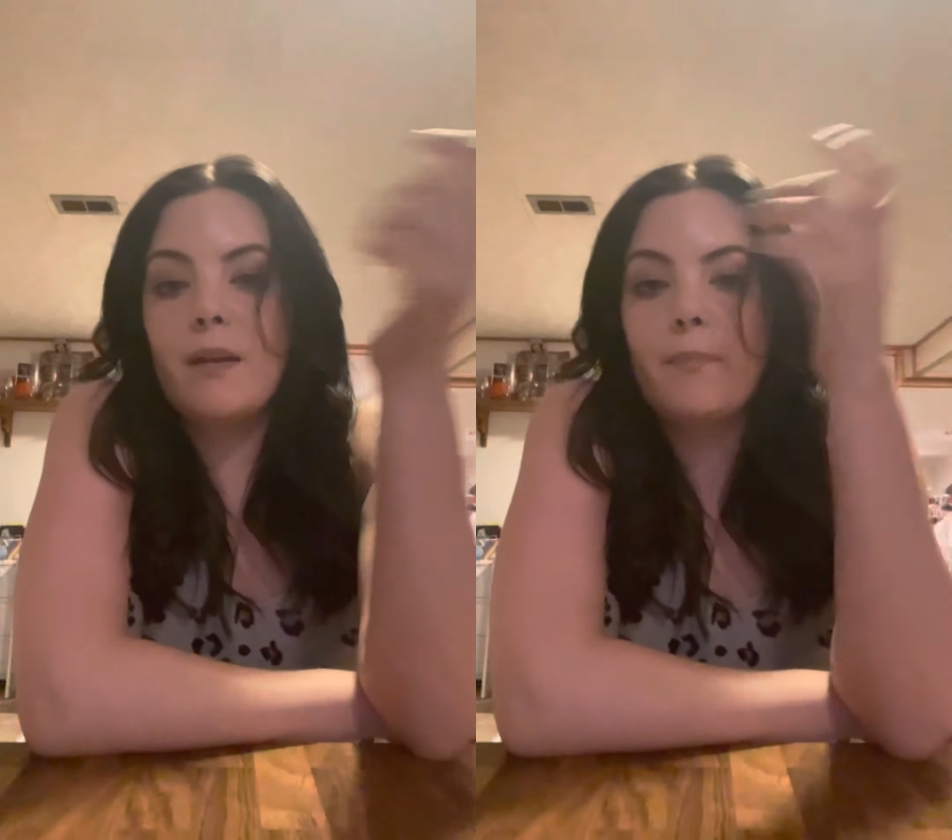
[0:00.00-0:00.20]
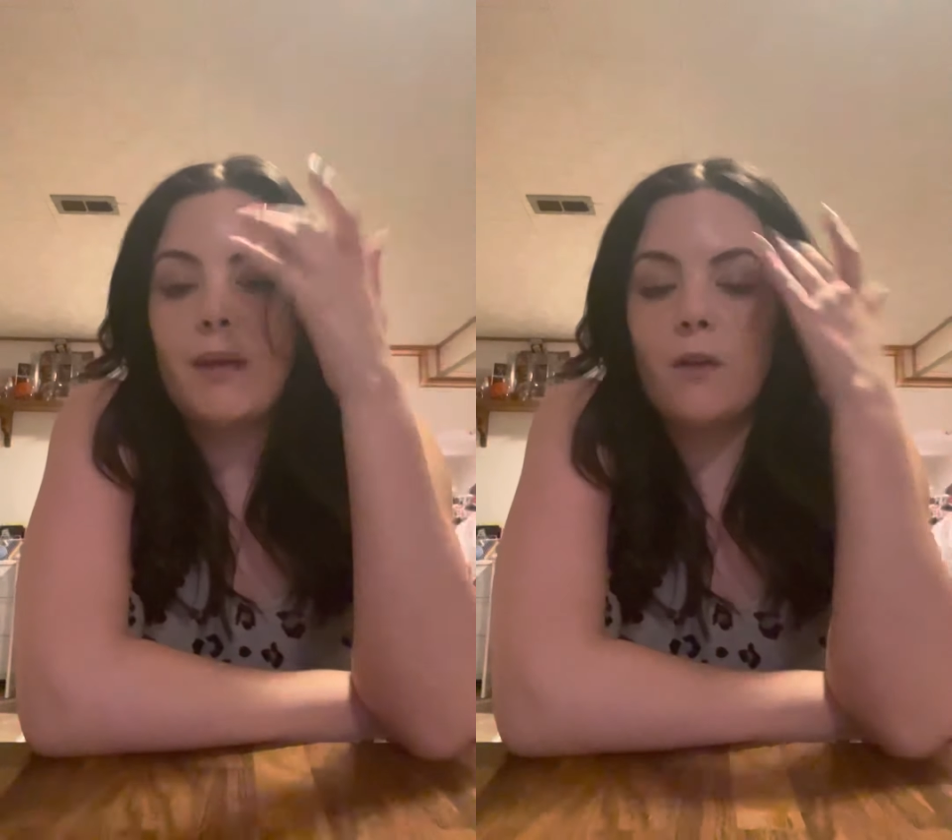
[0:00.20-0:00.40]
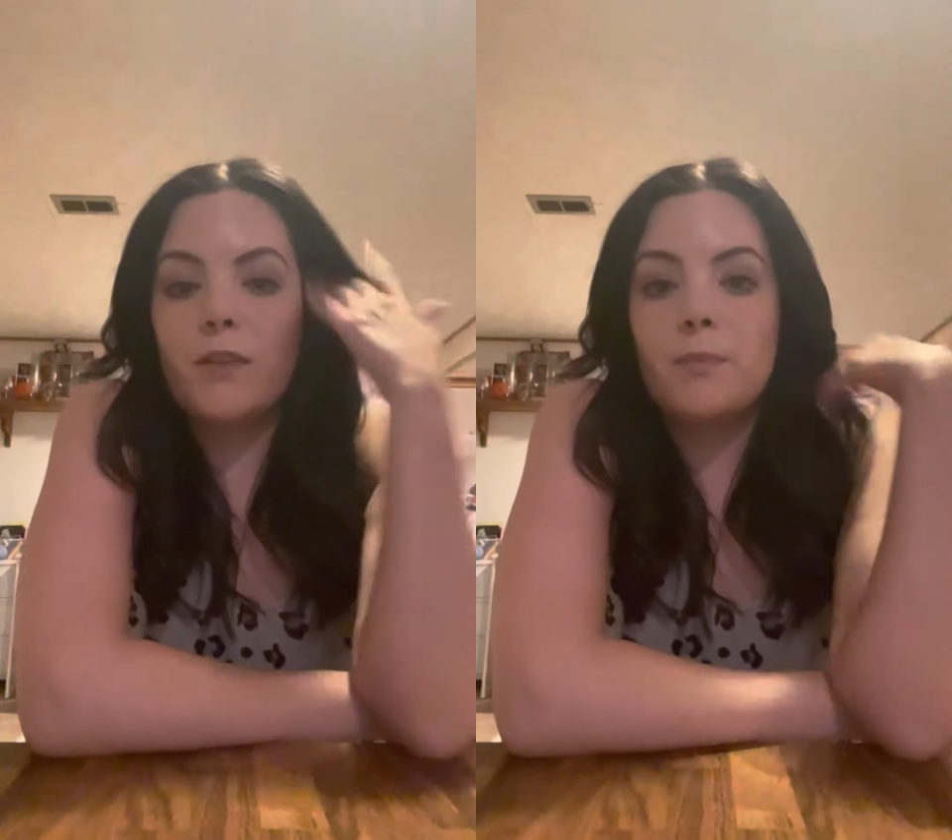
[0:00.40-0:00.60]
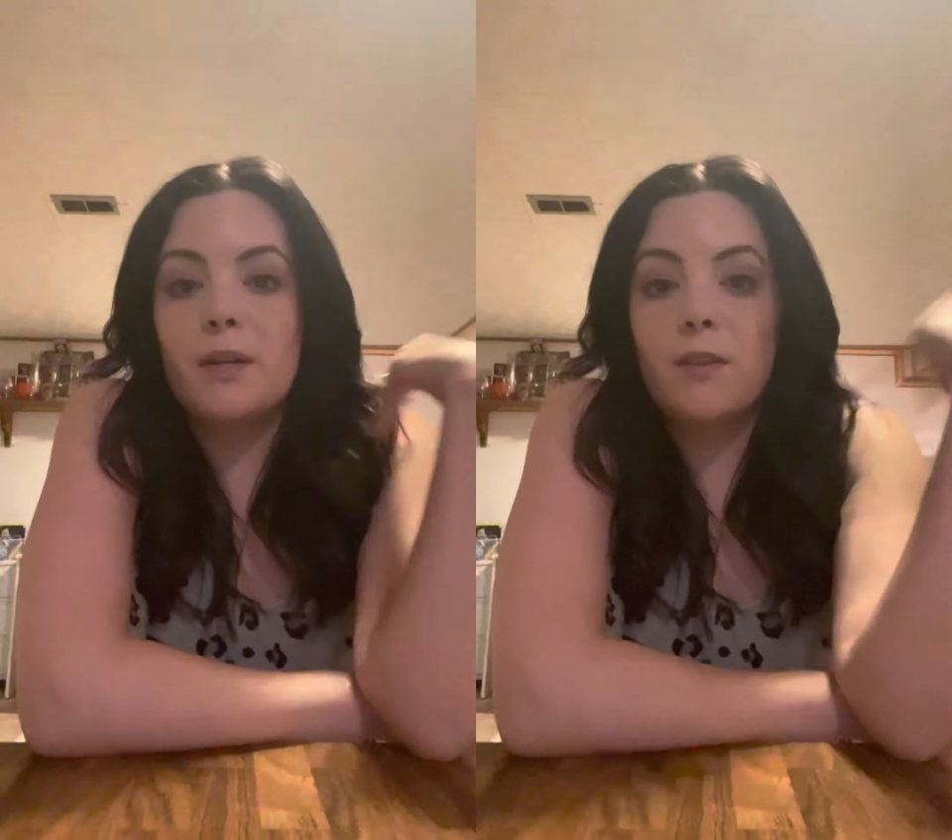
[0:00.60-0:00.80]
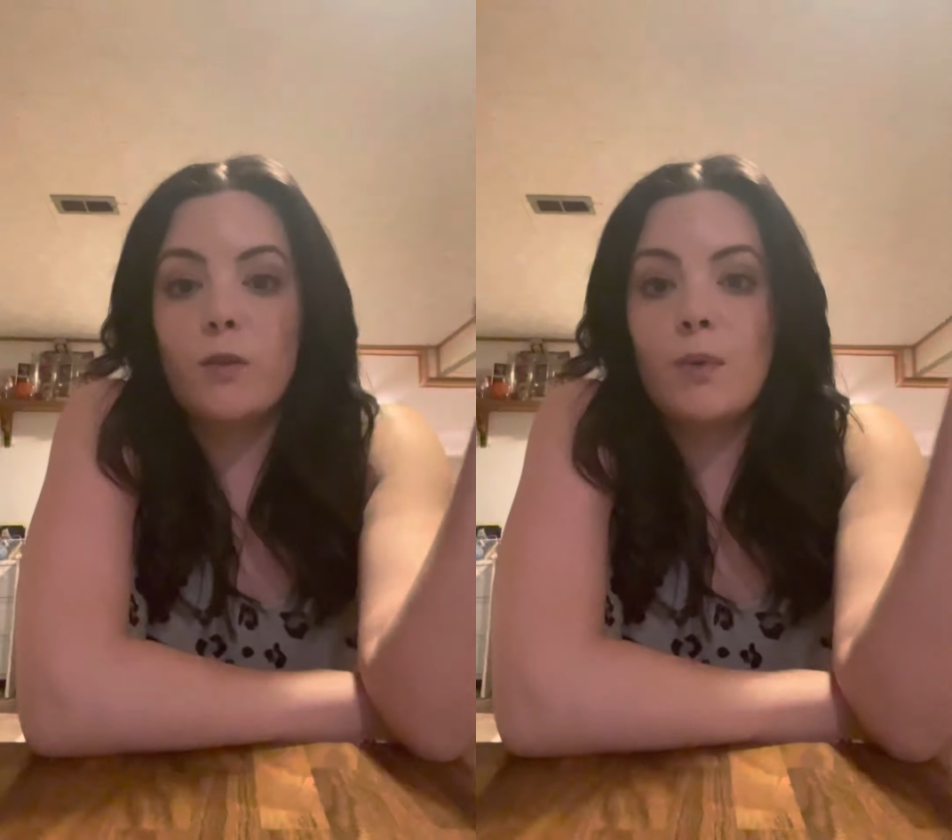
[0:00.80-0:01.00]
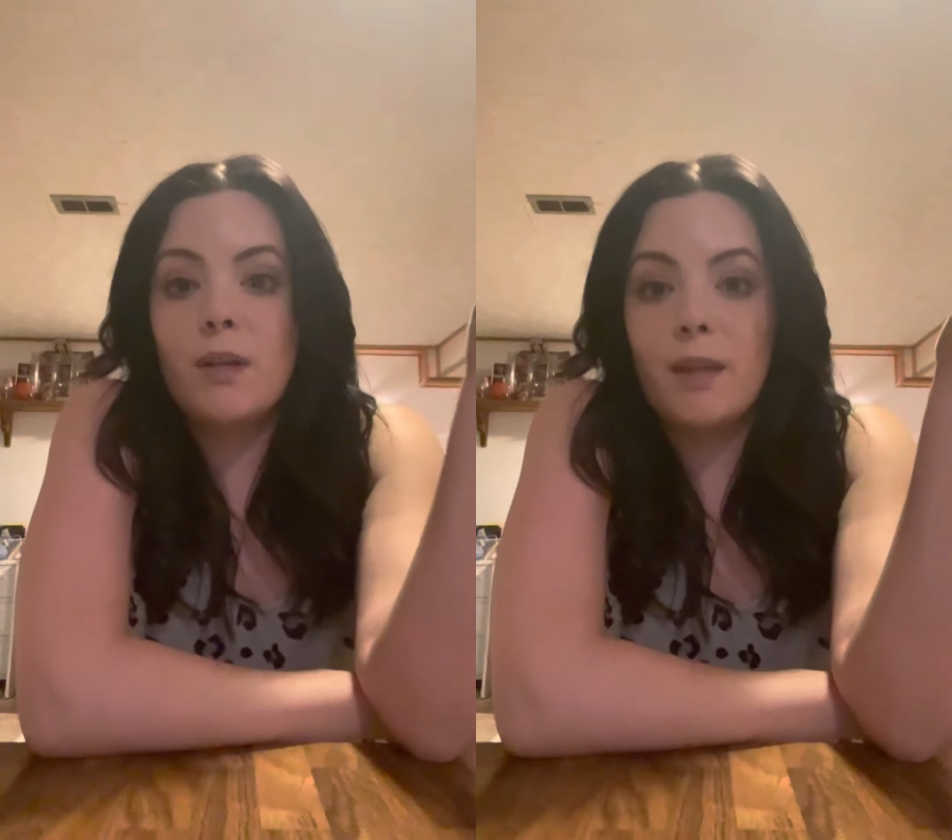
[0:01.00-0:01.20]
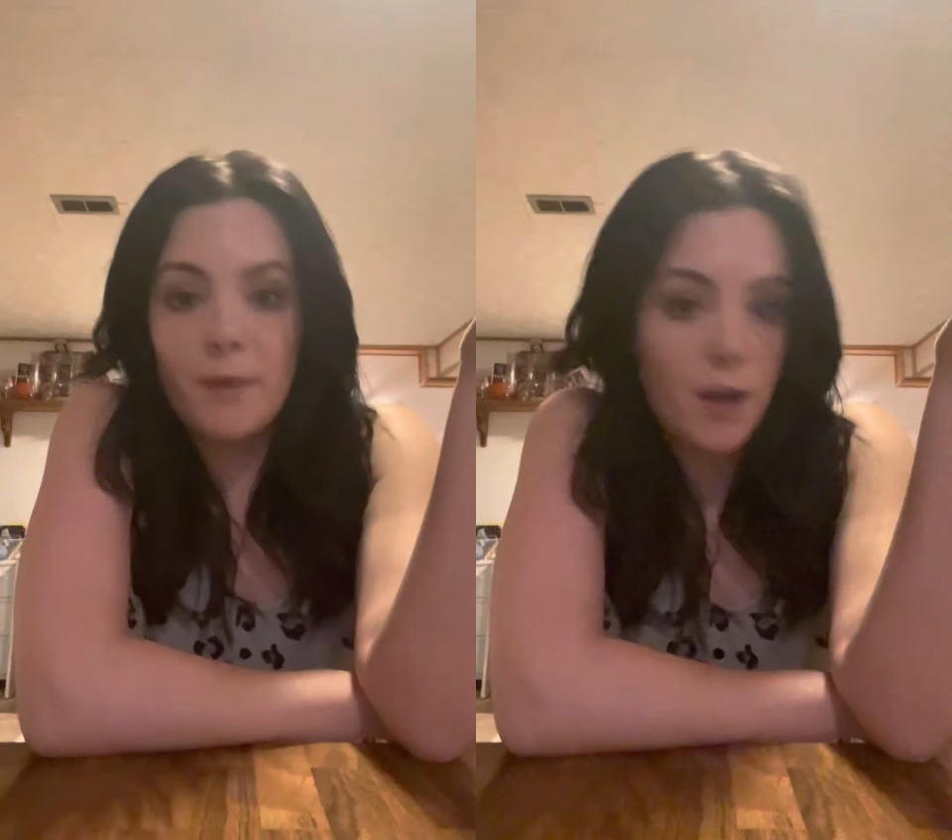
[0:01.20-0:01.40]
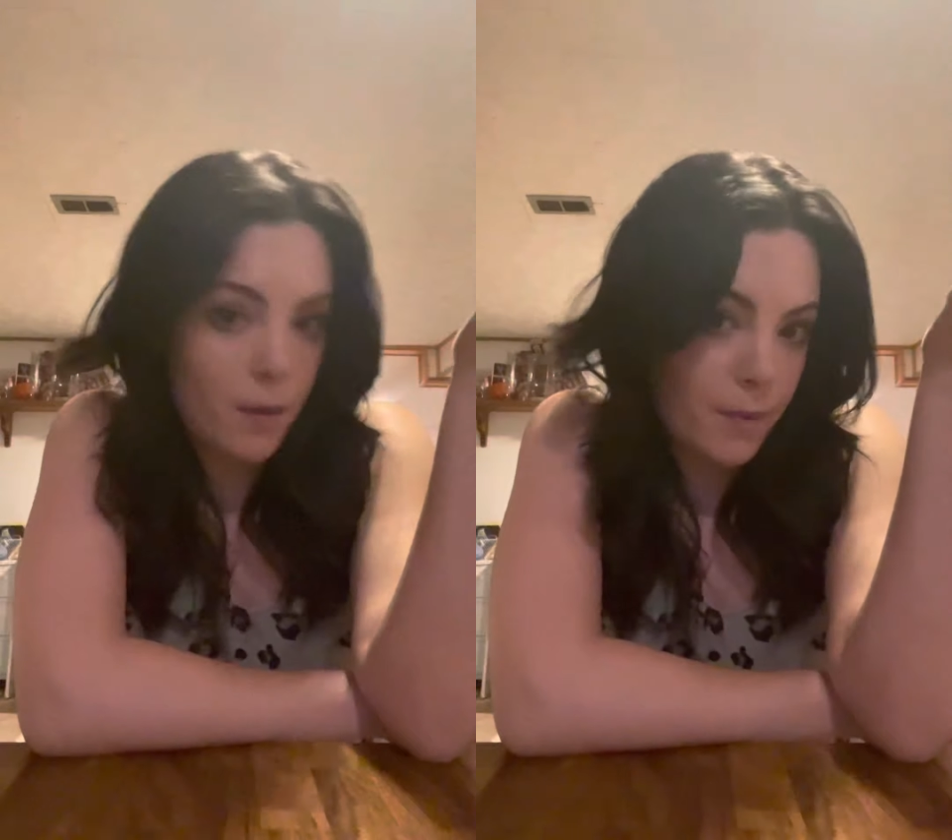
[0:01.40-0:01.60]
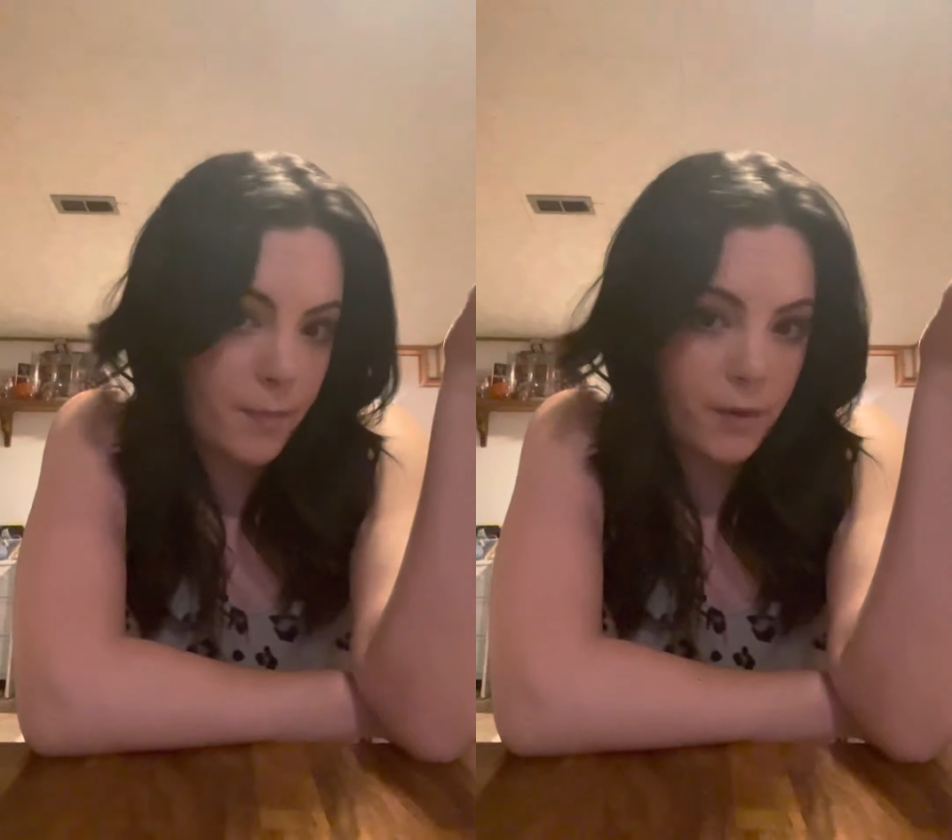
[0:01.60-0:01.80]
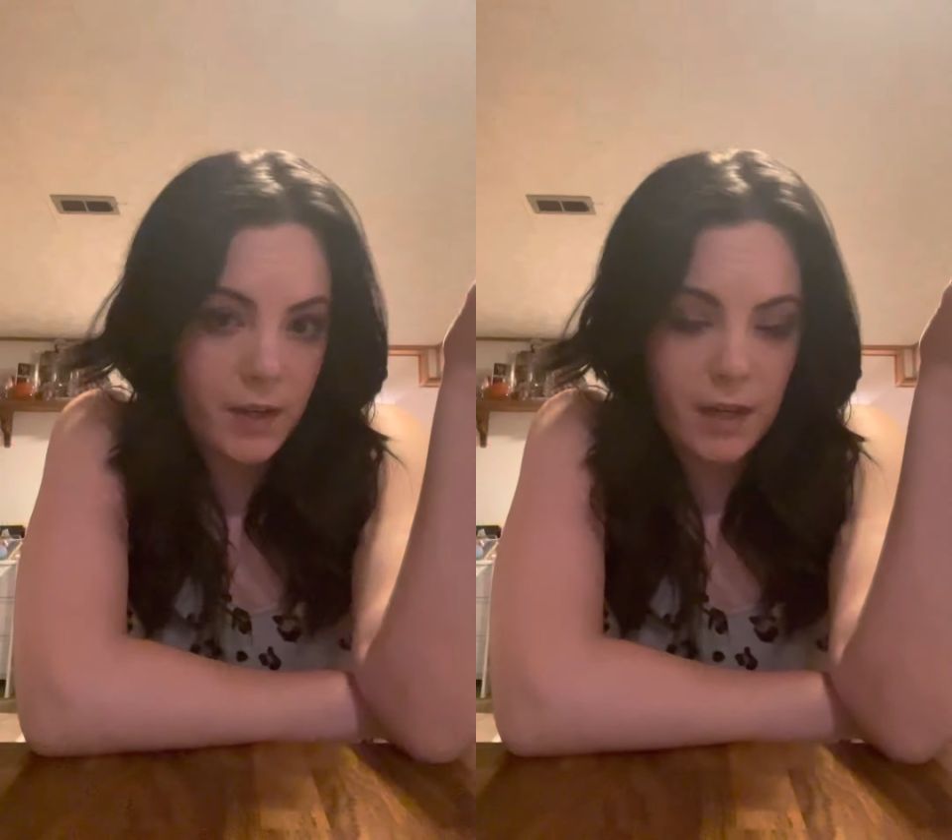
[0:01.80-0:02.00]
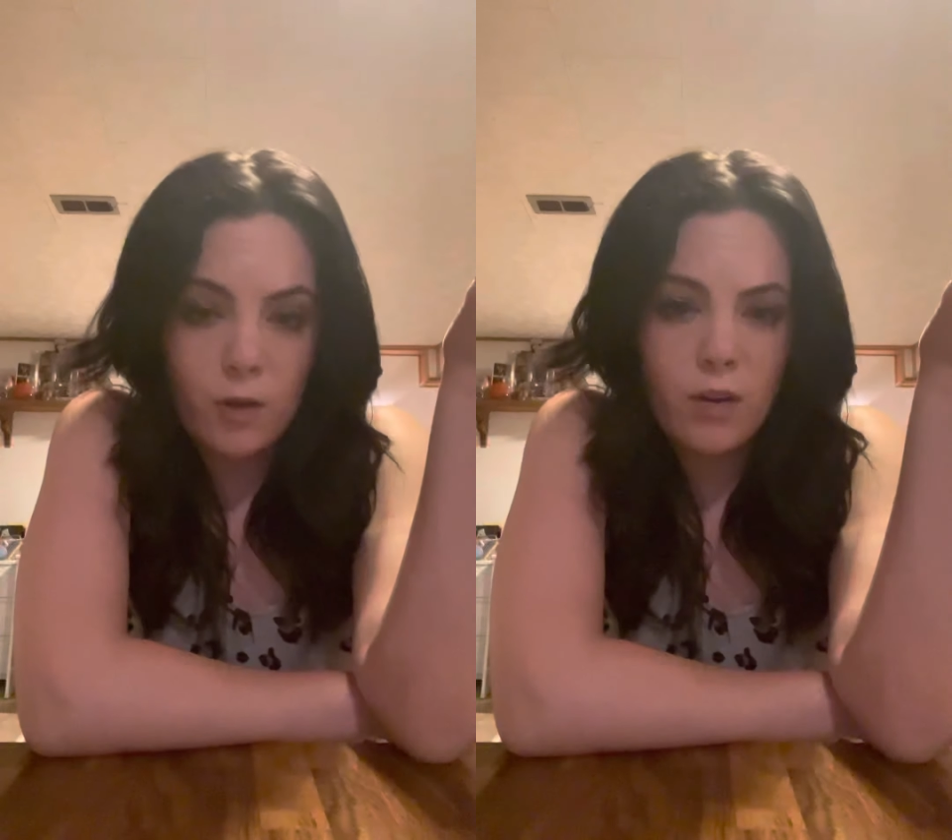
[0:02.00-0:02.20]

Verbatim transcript: and make all this money this quickly and become a billionaire?